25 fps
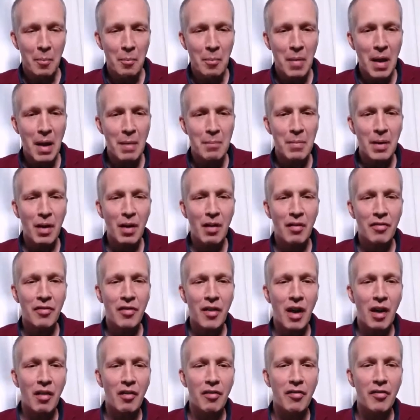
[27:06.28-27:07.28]
member of
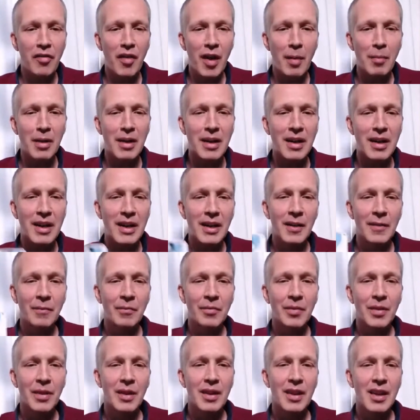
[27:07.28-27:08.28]
our family.
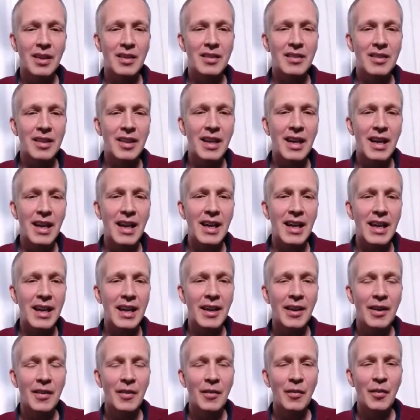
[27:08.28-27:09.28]
It's a
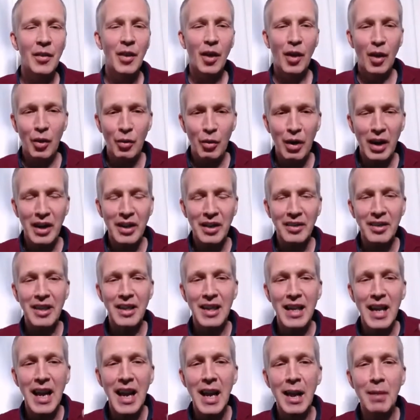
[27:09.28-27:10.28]
Healy. Already the
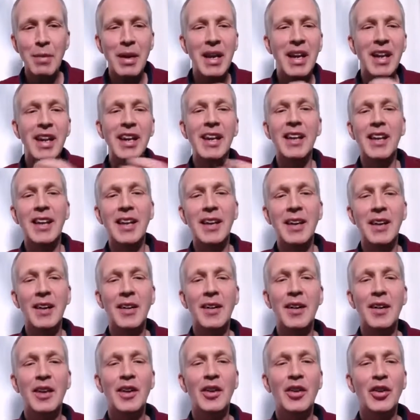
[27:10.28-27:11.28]
name Healy
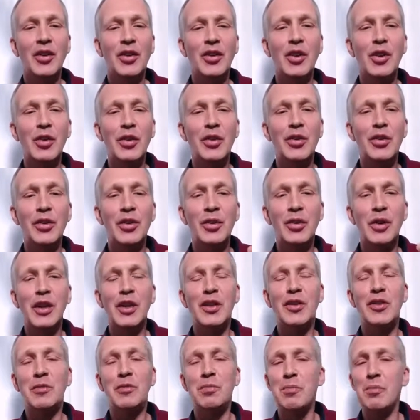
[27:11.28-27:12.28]
shows you
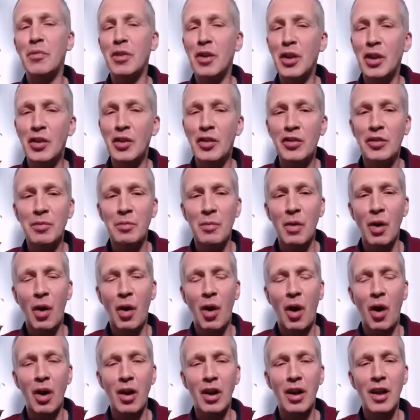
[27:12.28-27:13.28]
it's
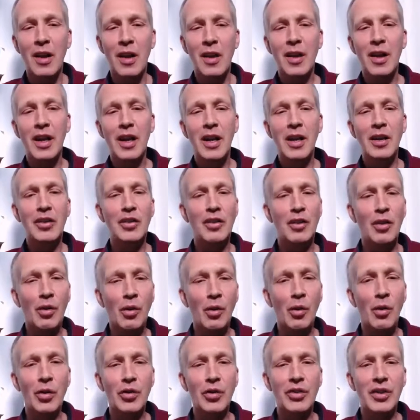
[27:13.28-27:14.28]
small, it's
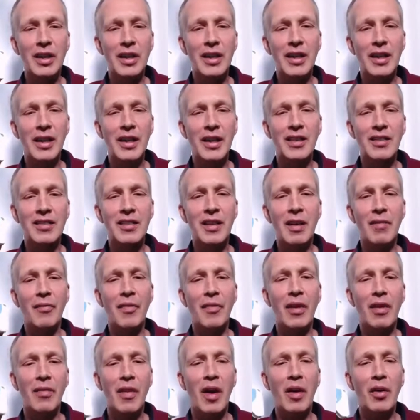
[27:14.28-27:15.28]
cozy, it's
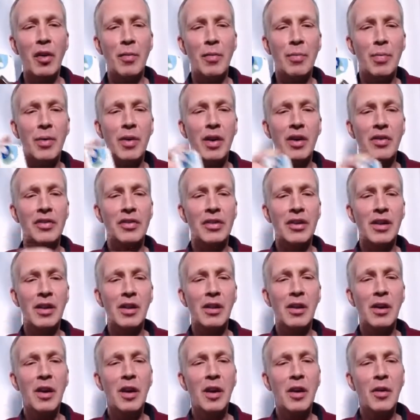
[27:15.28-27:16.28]
something very
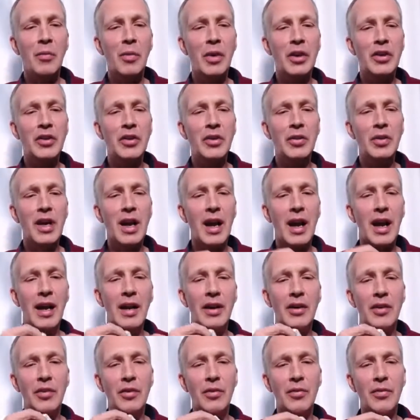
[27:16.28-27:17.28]
personal, which you
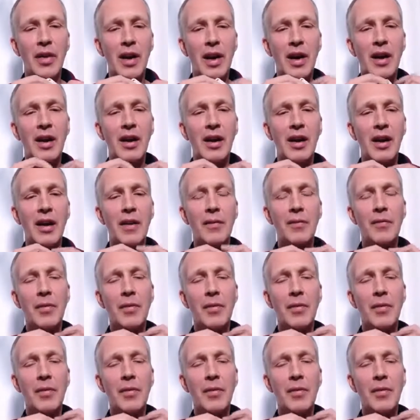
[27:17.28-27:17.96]
like to wear